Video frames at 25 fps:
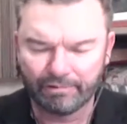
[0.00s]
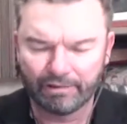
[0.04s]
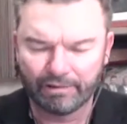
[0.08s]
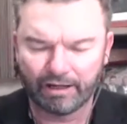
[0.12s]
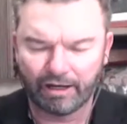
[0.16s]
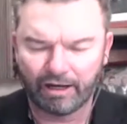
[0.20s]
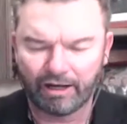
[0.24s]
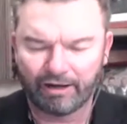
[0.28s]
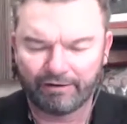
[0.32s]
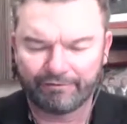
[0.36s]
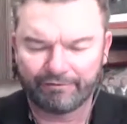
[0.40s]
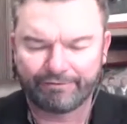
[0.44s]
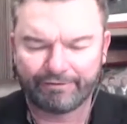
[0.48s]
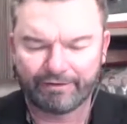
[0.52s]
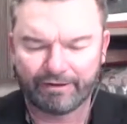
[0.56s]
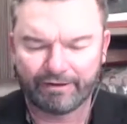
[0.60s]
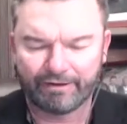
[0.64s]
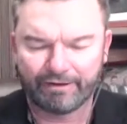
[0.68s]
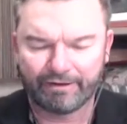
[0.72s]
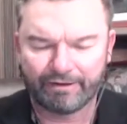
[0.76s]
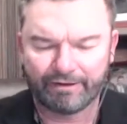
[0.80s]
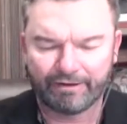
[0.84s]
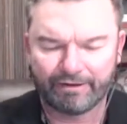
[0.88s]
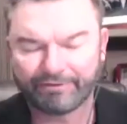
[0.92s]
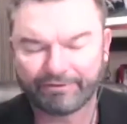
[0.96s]
of
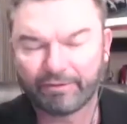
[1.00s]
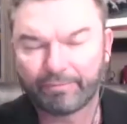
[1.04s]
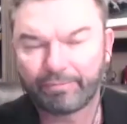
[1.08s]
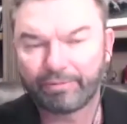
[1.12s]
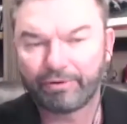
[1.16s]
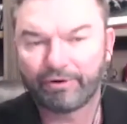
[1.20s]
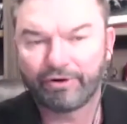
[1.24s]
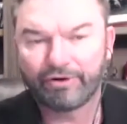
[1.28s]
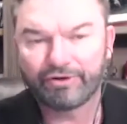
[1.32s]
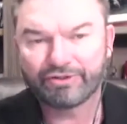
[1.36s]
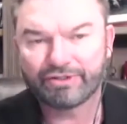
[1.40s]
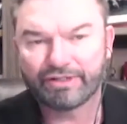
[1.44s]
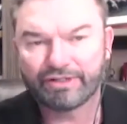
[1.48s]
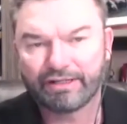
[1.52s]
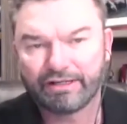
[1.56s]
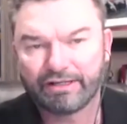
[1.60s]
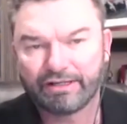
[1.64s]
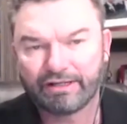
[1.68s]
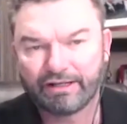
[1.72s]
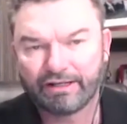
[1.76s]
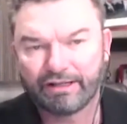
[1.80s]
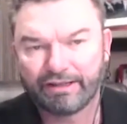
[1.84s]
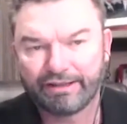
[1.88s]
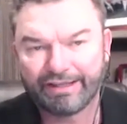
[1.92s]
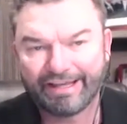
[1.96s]
the
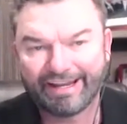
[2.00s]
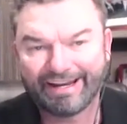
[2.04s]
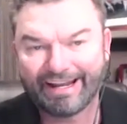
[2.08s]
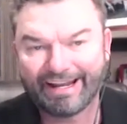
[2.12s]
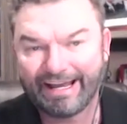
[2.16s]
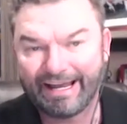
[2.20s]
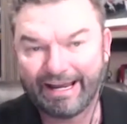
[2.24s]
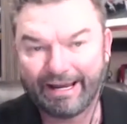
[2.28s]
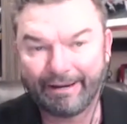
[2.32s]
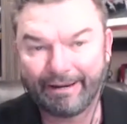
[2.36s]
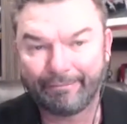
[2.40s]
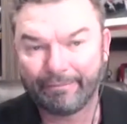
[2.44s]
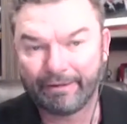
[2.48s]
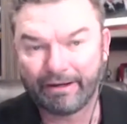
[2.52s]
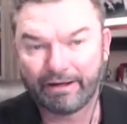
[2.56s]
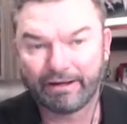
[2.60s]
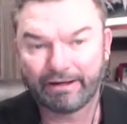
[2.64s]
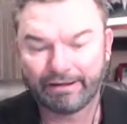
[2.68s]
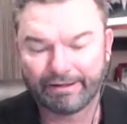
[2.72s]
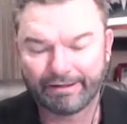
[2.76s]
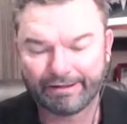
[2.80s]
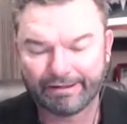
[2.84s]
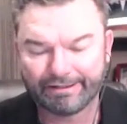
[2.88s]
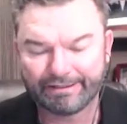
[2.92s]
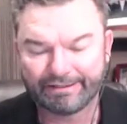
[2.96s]
person that I'm
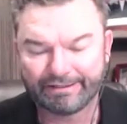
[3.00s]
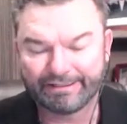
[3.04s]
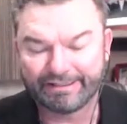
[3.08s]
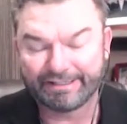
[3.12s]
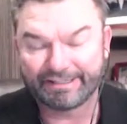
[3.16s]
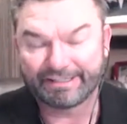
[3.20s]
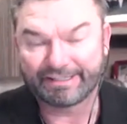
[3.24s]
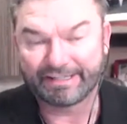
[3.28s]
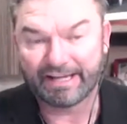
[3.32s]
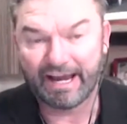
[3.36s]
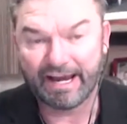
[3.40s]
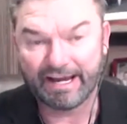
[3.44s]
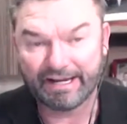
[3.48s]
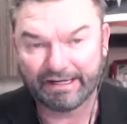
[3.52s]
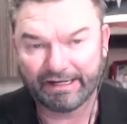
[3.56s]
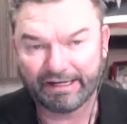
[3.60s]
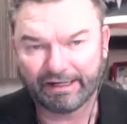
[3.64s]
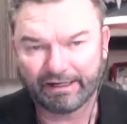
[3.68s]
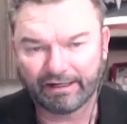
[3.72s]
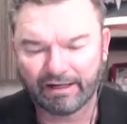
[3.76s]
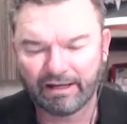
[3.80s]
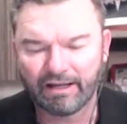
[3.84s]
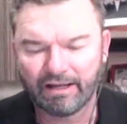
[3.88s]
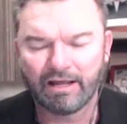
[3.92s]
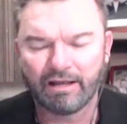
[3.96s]

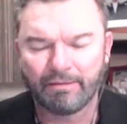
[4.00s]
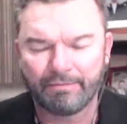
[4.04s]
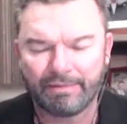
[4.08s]
designing,